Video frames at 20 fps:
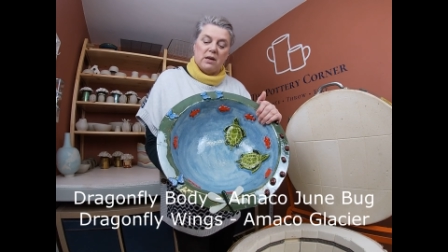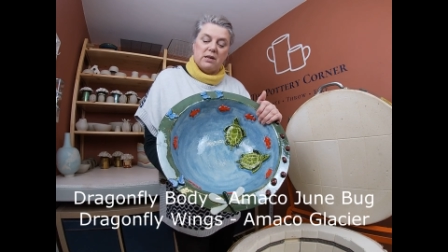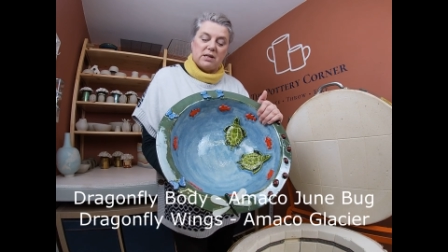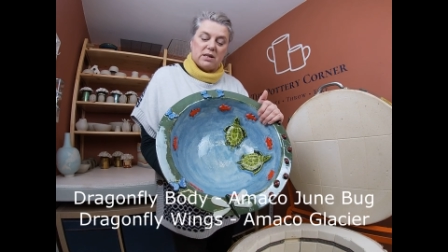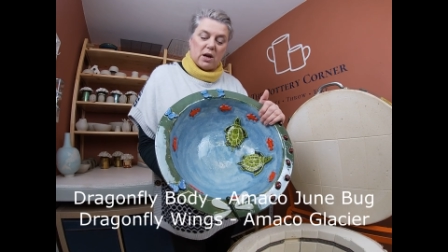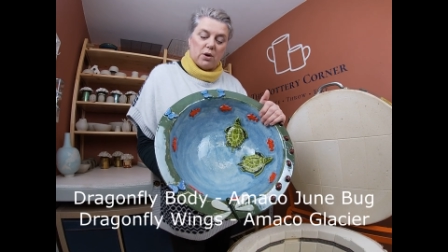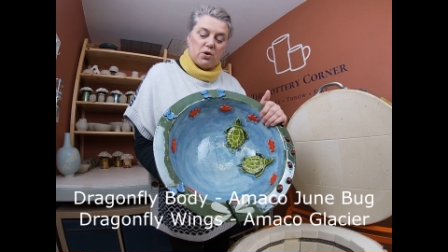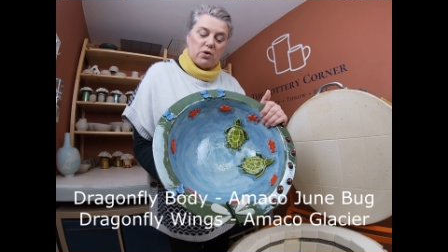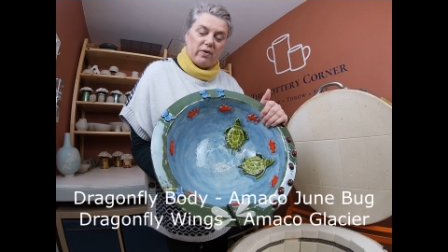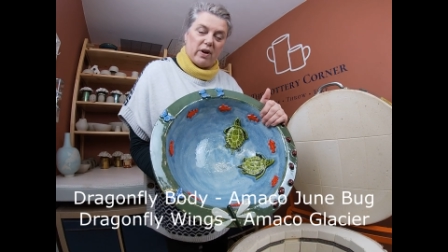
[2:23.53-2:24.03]

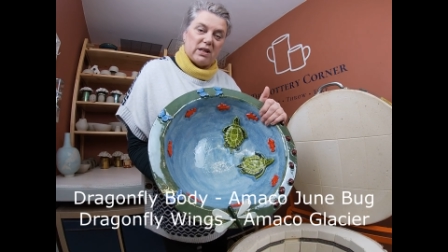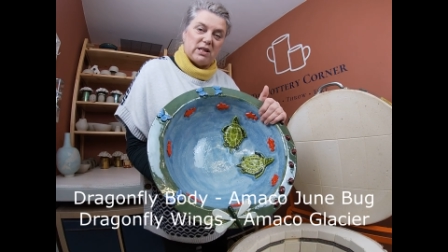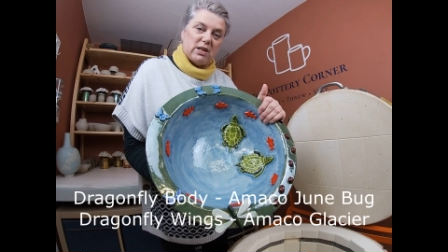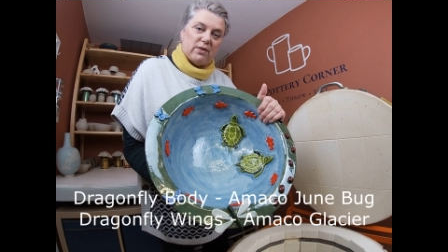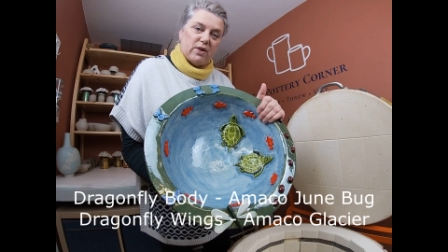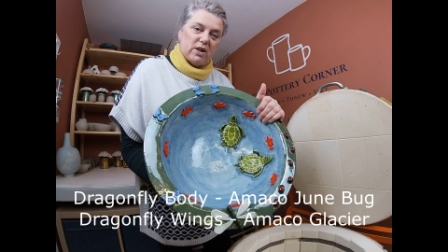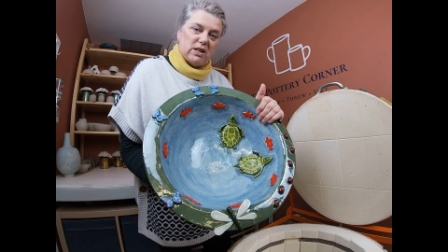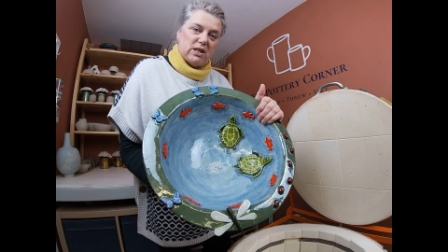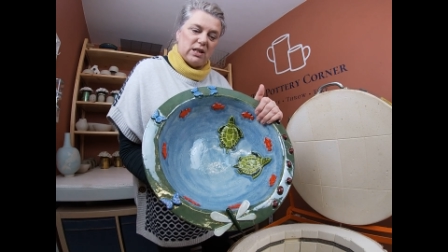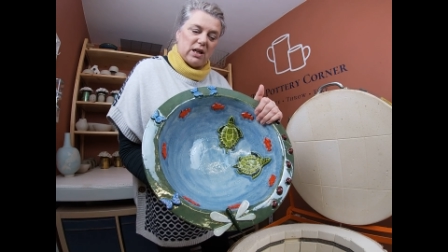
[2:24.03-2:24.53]
So the rest
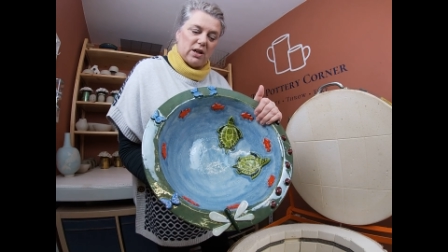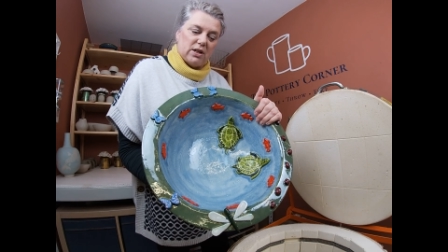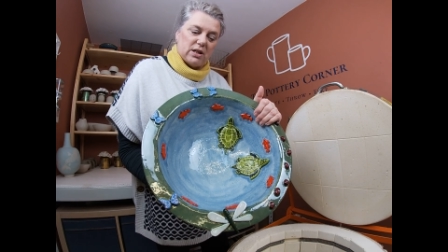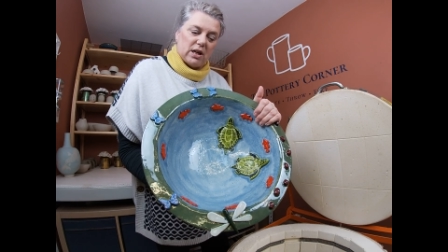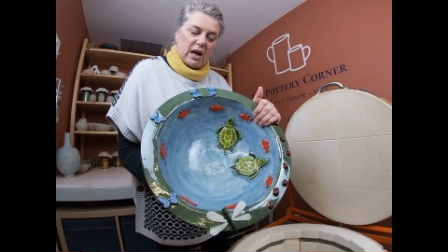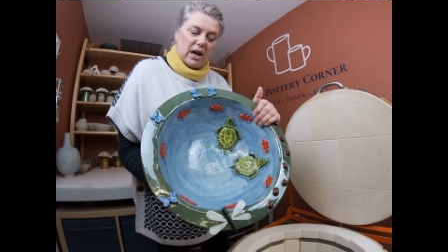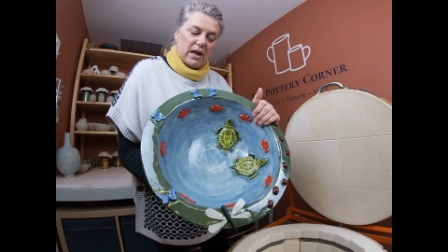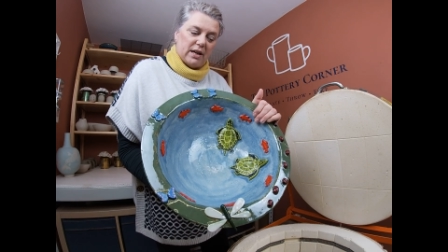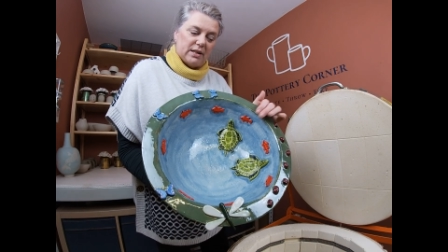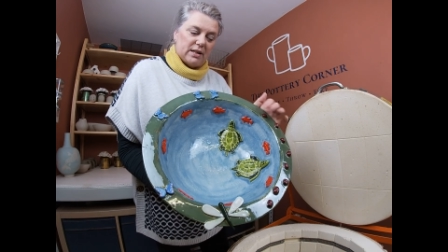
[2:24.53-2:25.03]
of it is
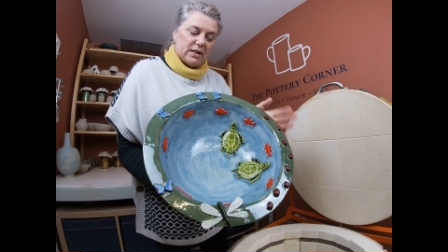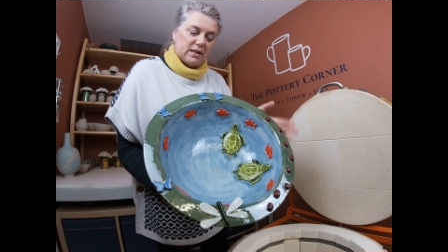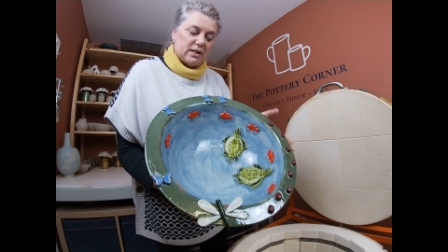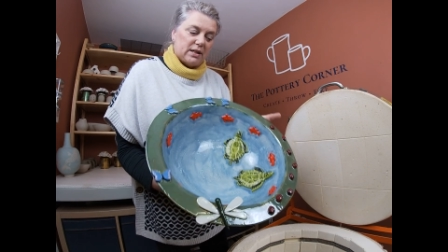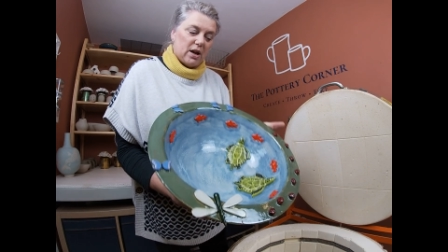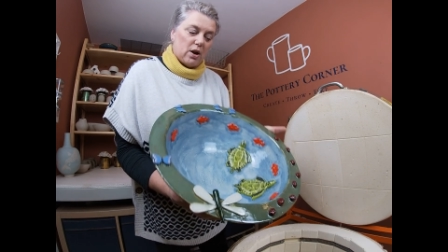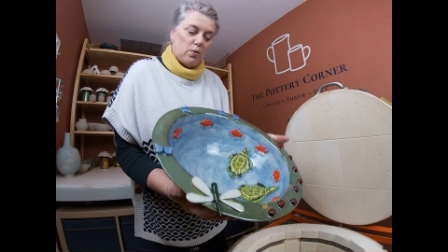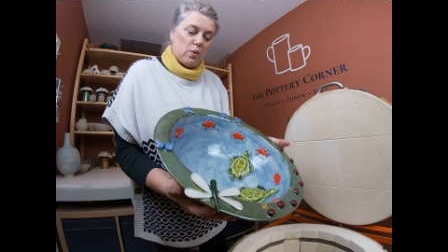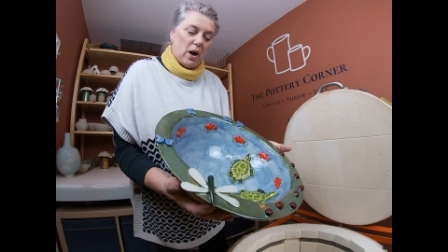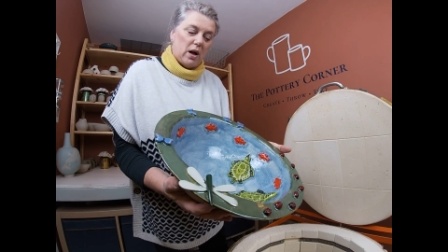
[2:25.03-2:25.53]
underglazes.
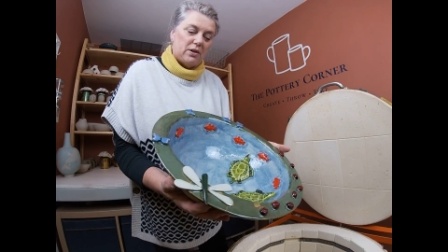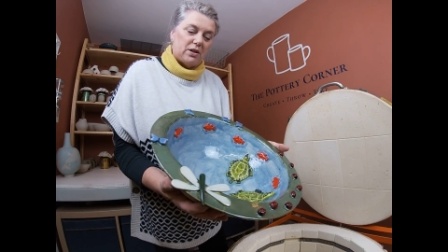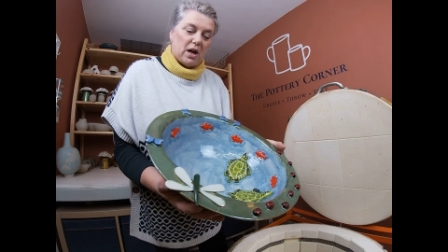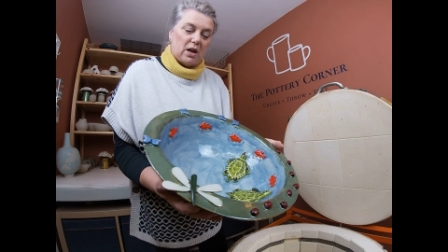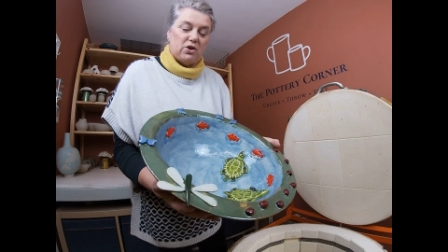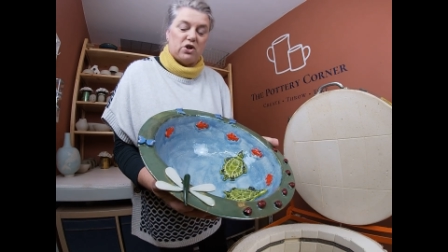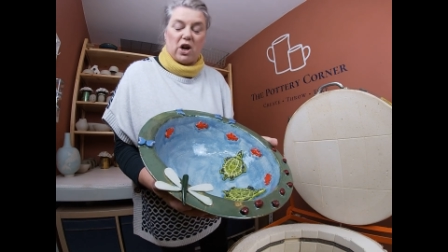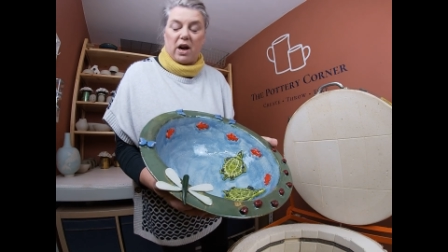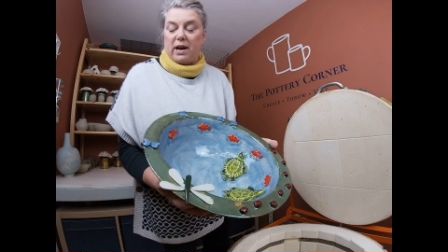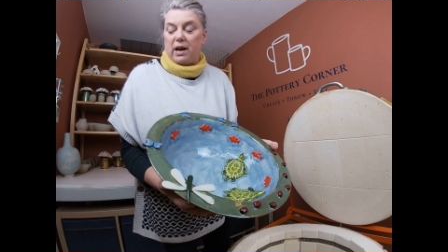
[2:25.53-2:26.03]
So well
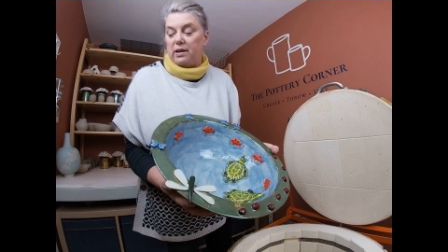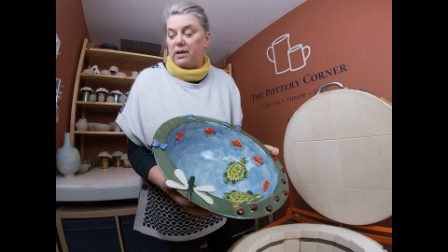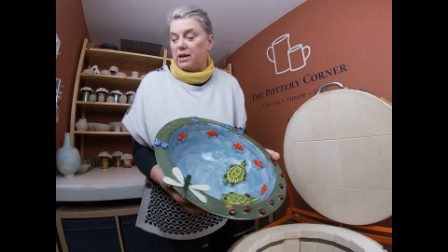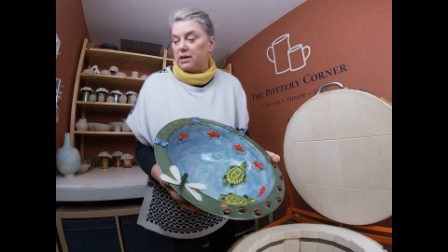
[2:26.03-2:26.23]
done, Janet.